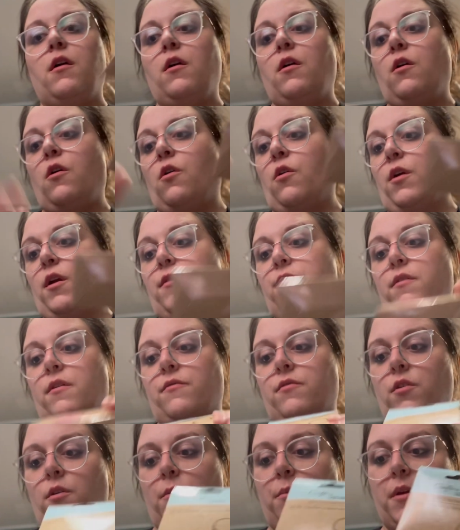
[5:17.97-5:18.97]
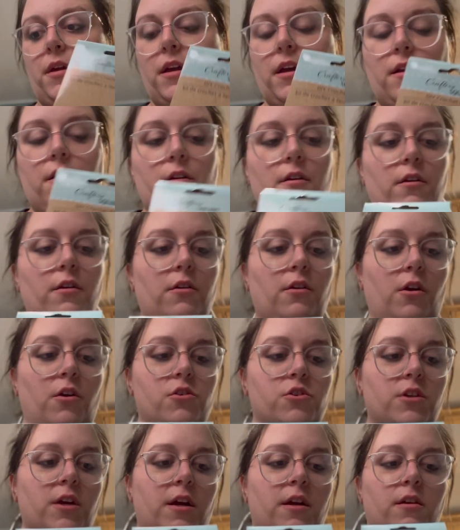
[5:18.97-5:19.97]
Or even if you're a beginner
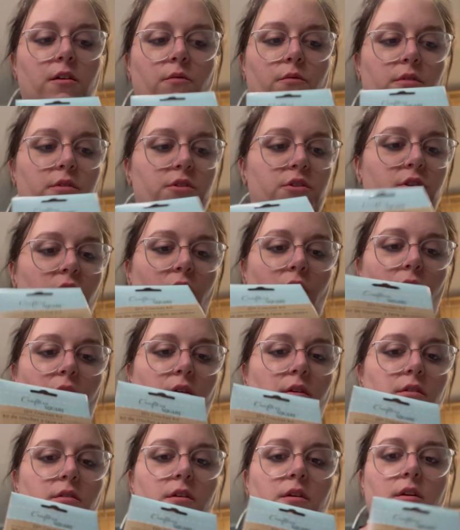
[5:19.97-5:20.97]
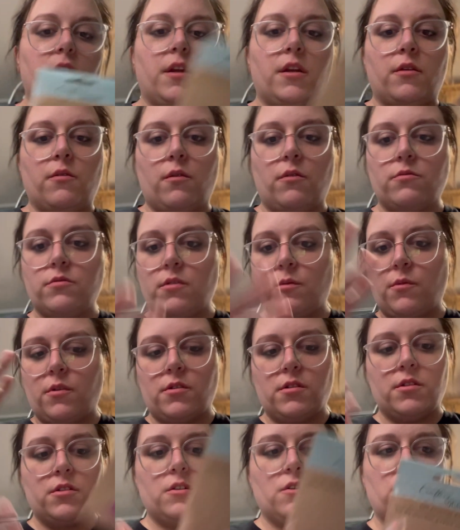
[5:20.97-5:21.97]
crocheter, you want to start and you want somewhere
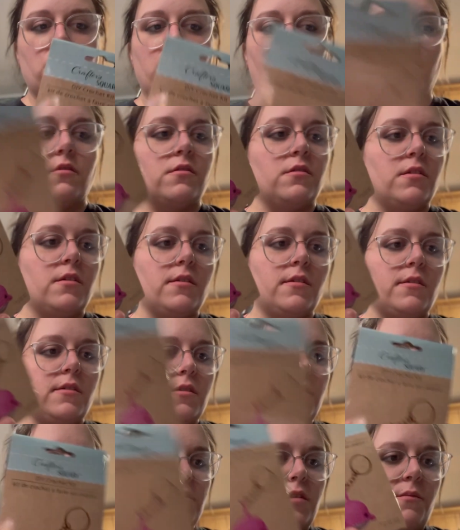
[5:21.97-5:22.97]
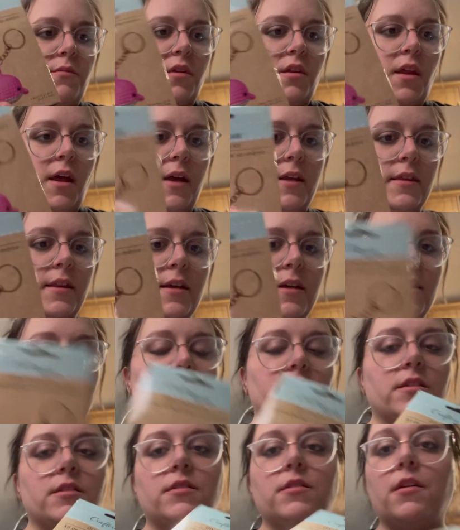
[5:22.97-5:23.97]
to start, something like
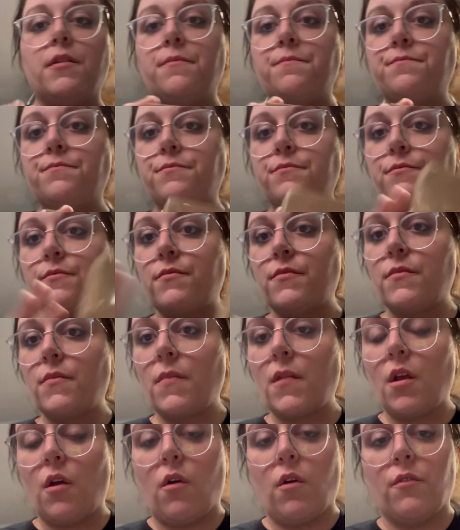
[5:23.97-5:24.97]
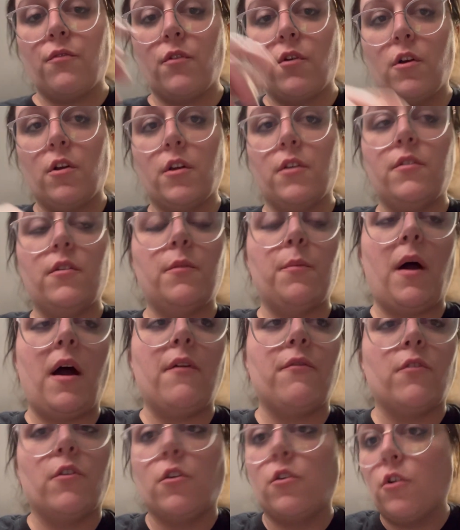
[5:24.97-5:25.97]
this. Or for you buy
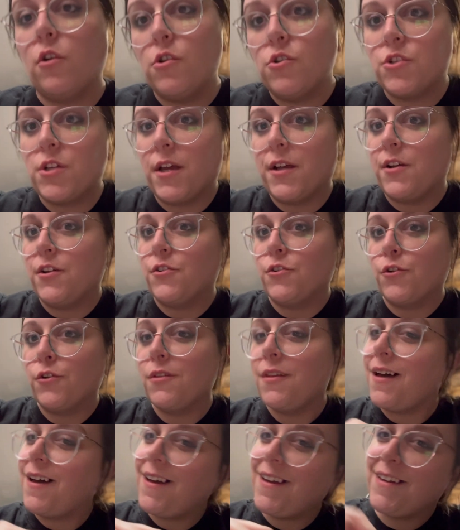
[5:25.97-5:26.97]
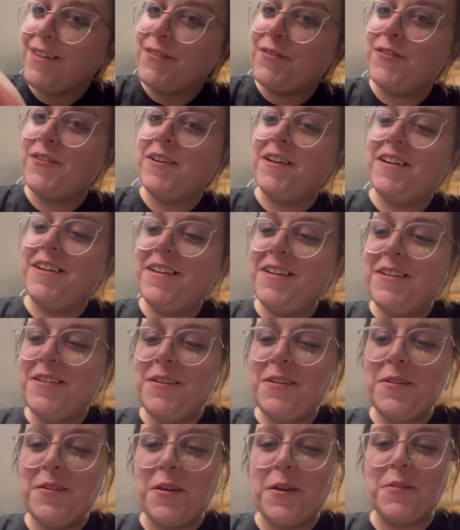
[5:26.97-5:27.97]
it for a crocheter in your life.
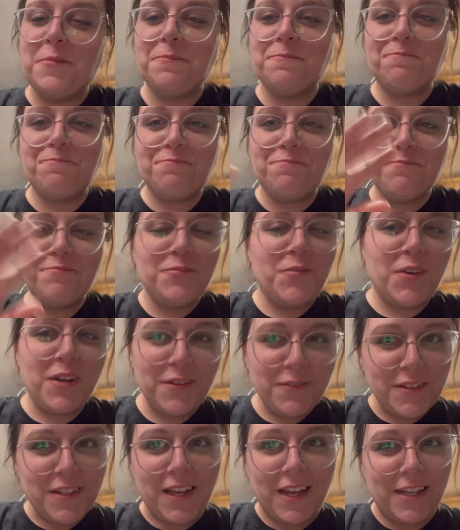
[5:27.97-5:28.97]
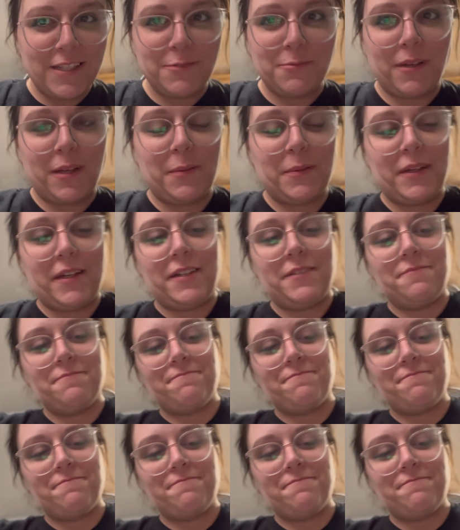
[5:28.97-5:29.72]
You know, whatever the case may be.